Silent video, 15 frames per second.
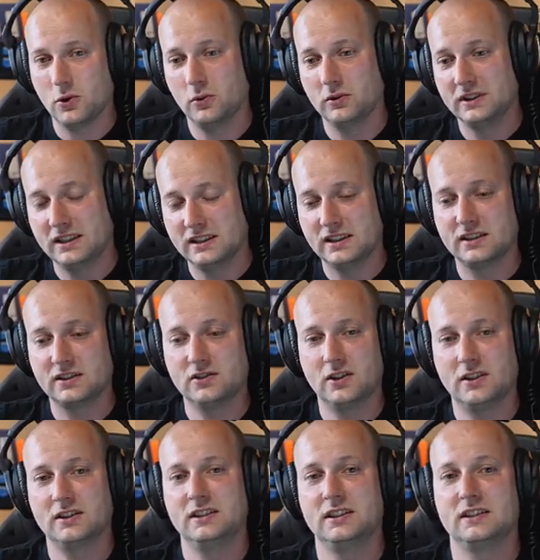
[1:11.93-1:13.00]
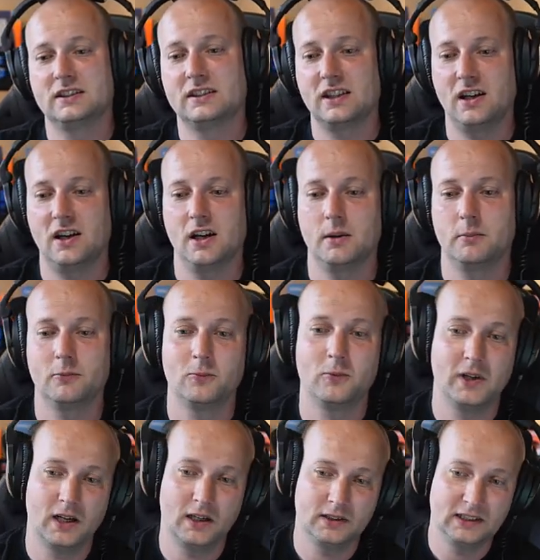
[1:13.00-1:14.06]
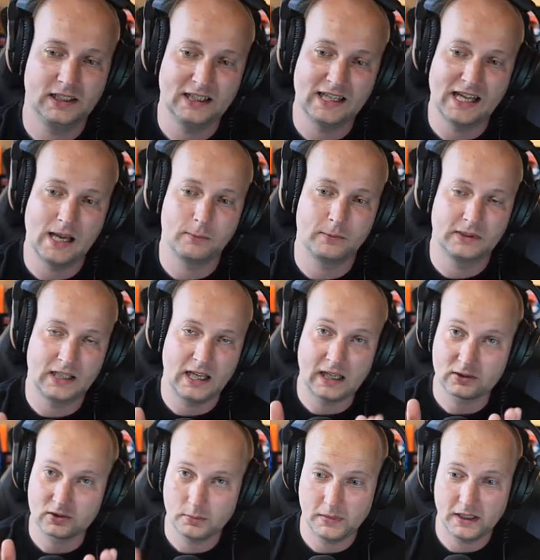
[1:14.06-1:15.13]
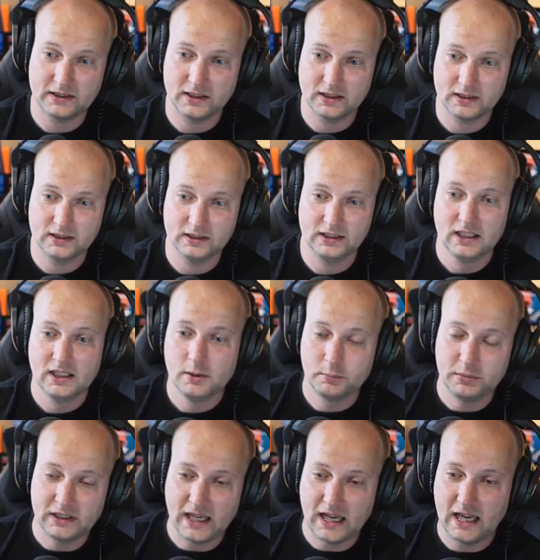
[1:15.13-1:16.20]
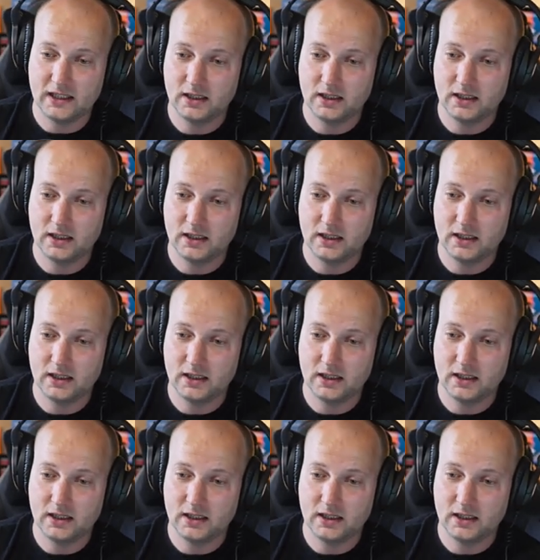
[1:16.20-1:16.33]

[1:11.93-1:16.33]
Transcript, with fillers: This is not this time where the alarm will automatically be added,